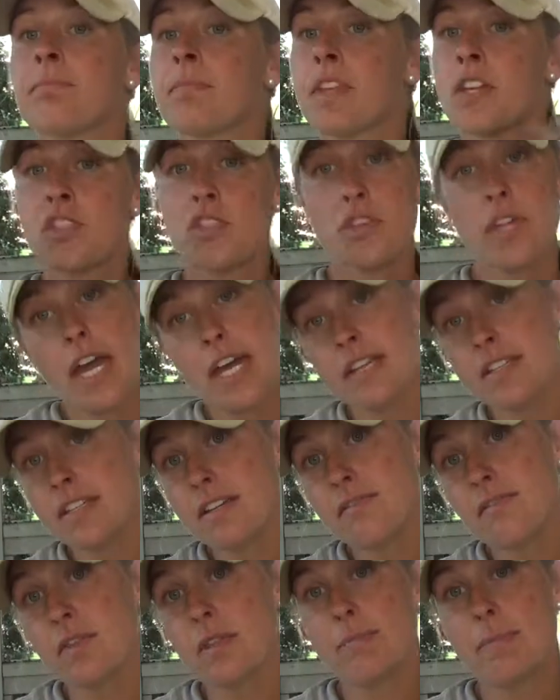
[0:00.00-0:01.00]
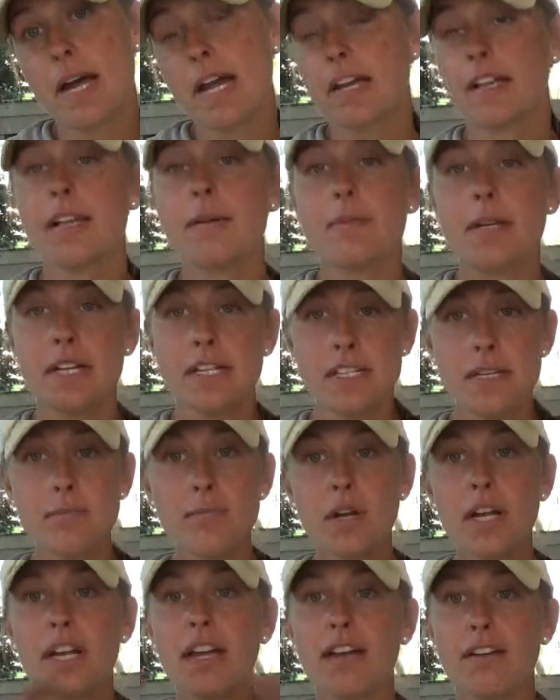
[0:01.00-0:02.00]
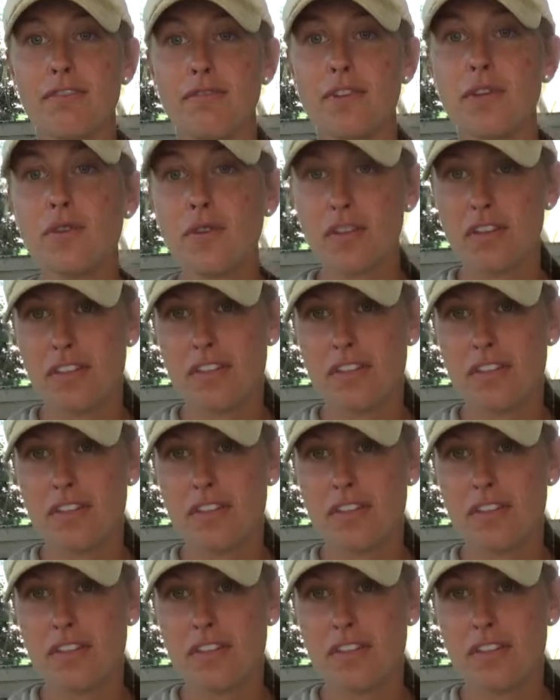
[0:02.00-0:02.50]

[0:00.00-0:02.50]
so that is it for the buying club, but I did bring a few other